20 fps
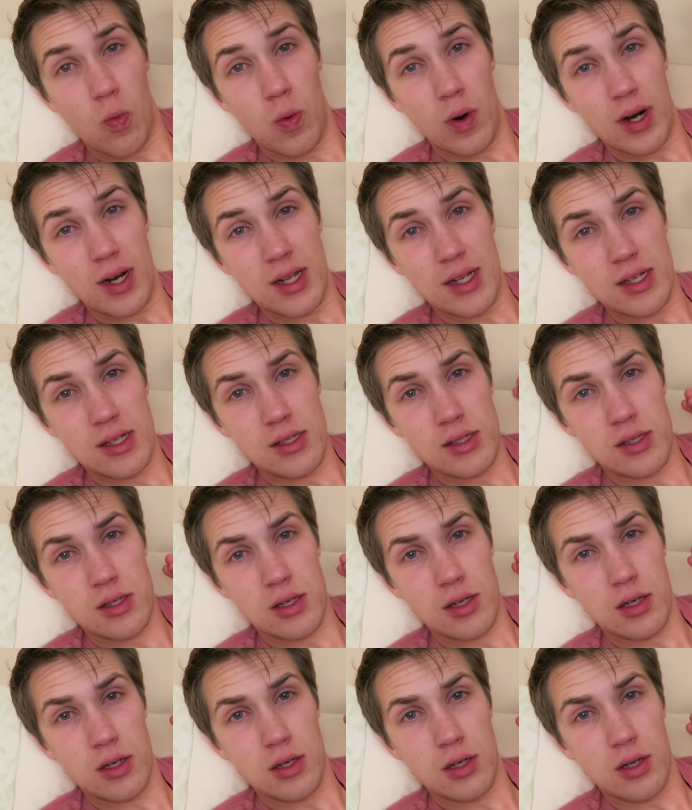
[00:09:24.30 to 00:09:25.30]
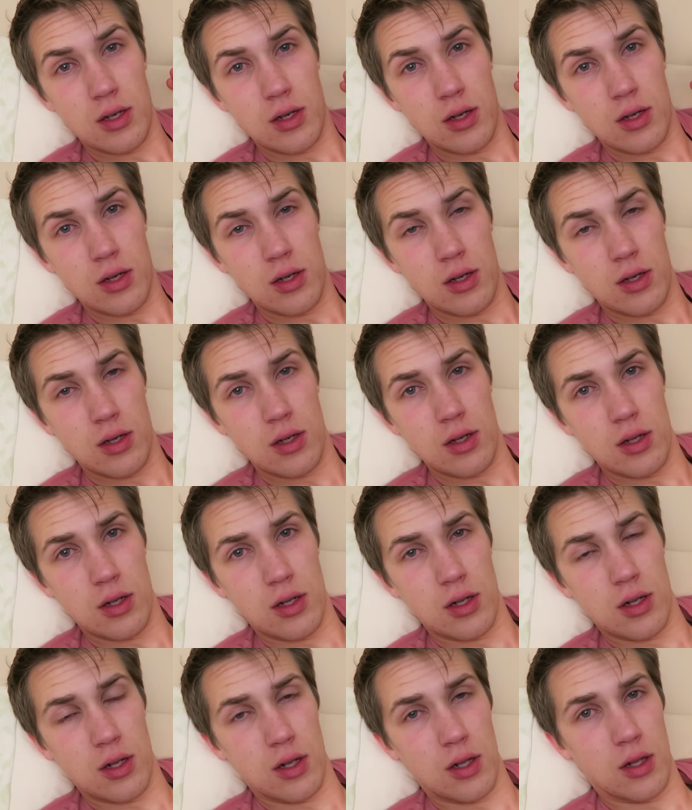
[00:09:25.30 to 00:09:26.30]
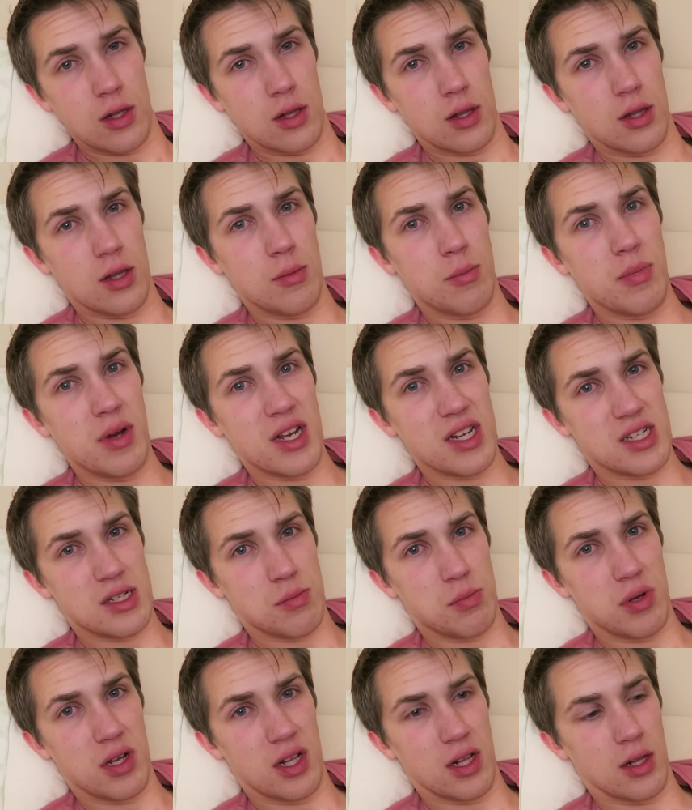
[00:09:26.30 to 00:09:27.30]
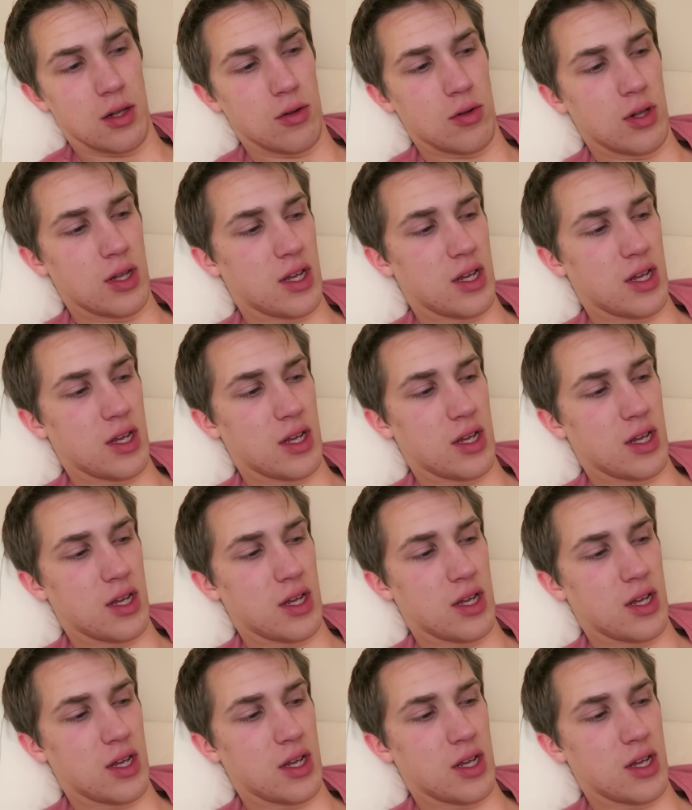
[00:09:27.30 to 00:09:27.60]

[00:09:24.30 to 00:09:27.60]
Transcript: What is the best pillow?